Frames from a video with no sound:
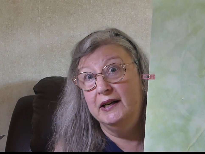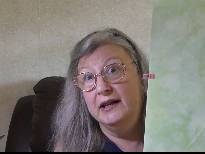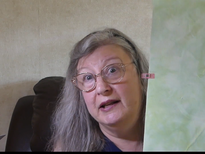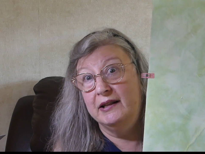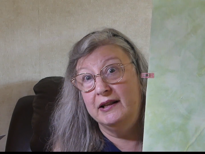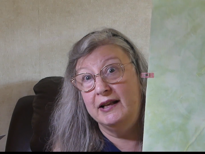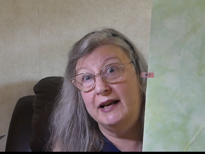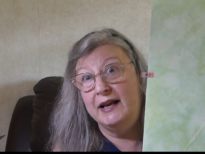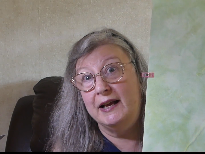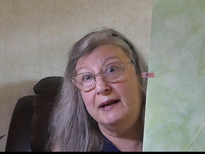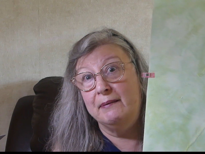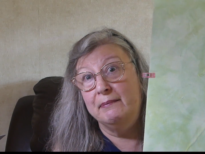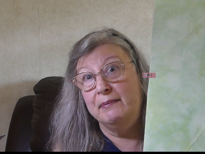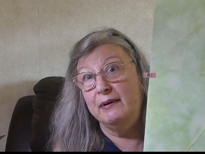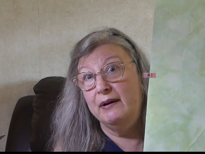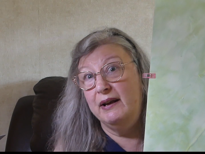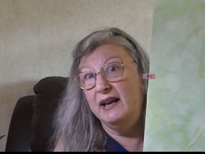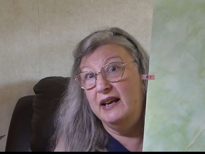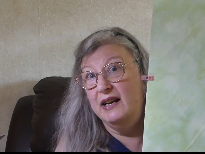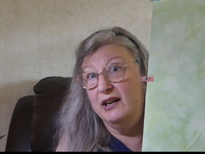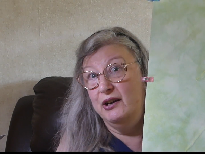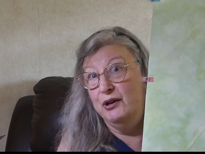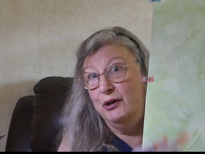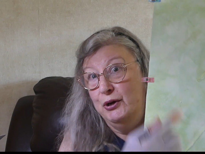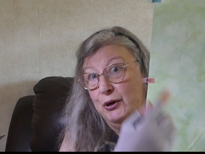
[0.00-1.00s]
thing, but
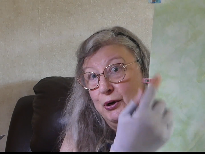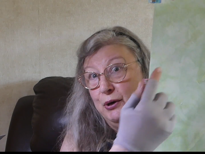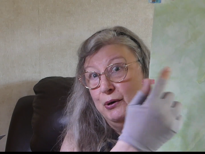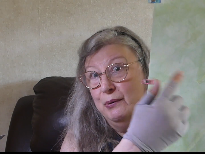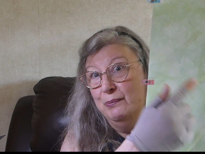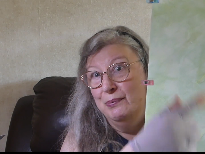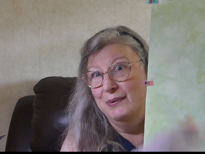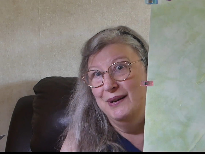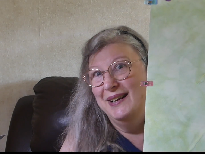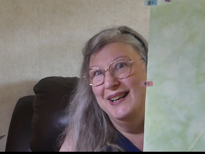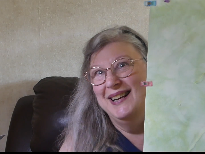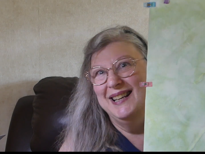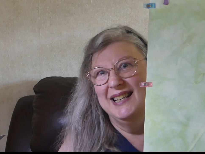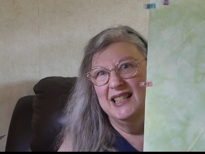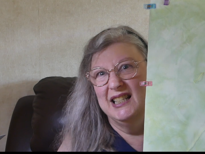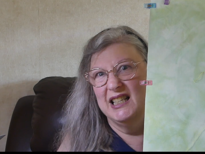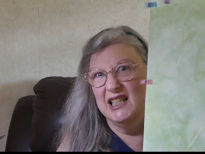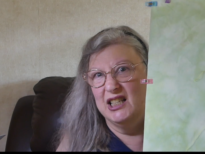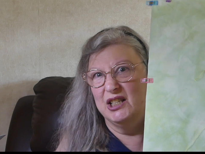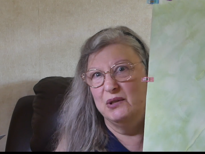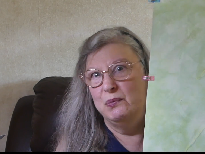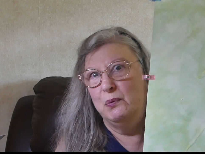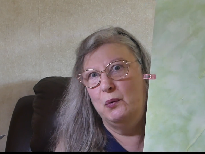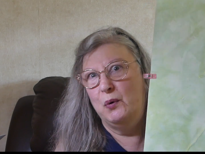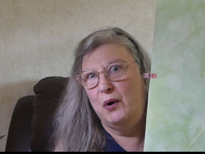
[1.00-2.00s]
in a hoop it
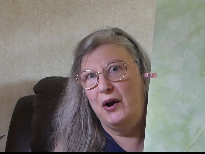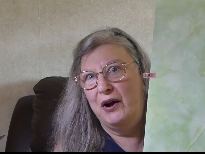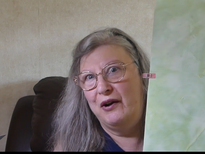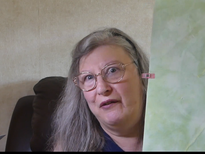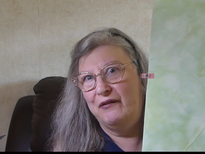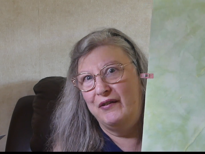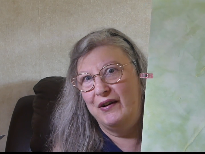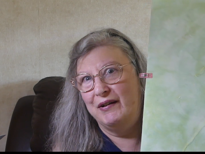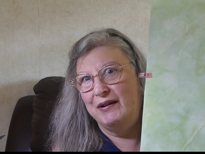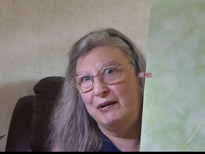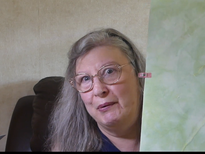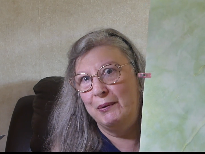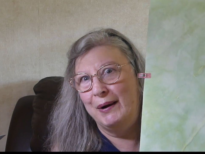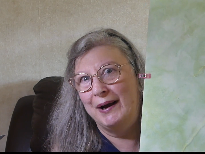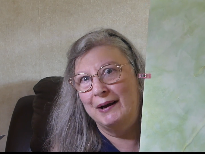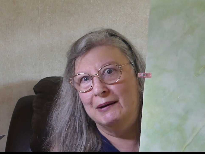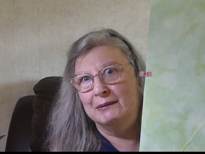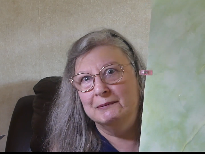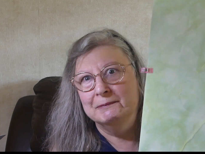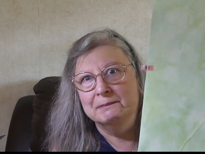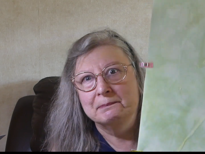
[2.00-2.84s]
doesn't work very well.